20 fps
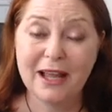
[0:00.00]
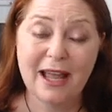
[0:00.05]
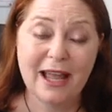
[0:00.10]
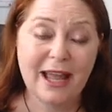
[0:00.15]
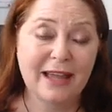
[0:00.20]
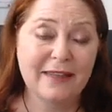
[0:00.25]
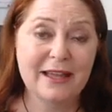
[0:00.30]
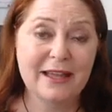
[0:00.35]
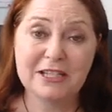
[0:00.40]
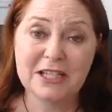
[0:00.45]

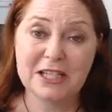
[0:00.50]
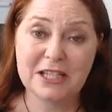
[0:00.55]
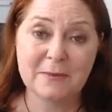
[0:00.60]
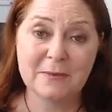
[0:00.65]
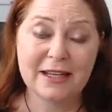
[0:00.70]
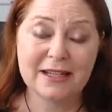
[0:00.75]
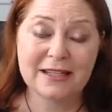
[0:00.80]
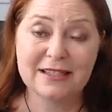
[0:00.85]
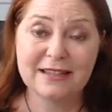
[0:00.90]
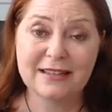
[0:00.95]
and that just
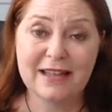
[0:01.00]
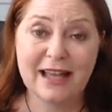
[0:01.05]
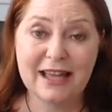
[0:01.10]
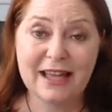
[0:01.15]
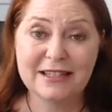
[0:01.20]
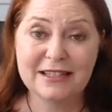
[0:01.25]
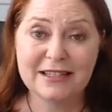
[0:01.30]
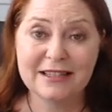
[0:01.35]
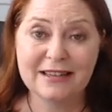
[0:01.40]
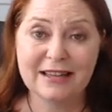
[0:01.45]
means
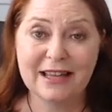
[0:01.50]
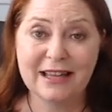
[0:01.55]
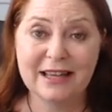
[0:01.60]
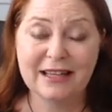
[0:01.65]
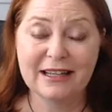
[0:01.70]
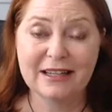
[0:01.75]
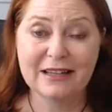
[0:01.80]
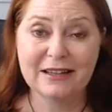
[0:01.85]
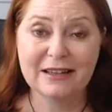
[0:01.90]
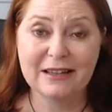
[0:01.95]
that
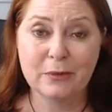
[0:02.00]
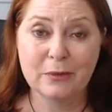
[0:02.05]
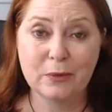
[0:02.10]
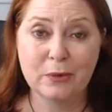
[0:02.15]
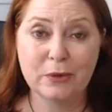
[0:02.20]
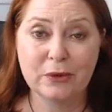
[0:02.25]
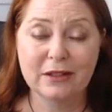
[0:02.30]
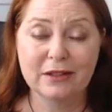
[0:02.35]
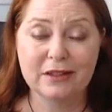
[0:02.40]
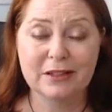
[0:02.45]
the
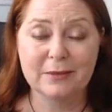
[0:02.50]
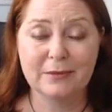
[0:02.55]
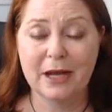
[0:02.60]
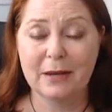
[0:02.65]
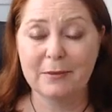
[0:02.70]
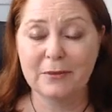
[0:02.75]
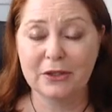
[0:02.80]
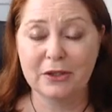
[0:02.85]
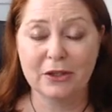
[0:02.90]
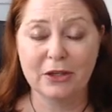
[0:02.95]
water
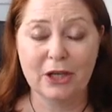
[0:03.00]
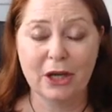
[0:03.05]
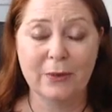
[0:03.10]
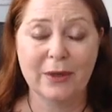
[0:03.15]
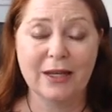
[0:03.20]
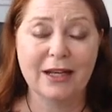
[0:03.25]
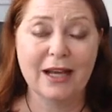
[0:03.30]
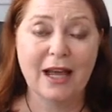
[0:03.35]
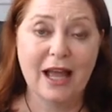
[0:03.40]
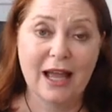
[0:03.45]
department could go in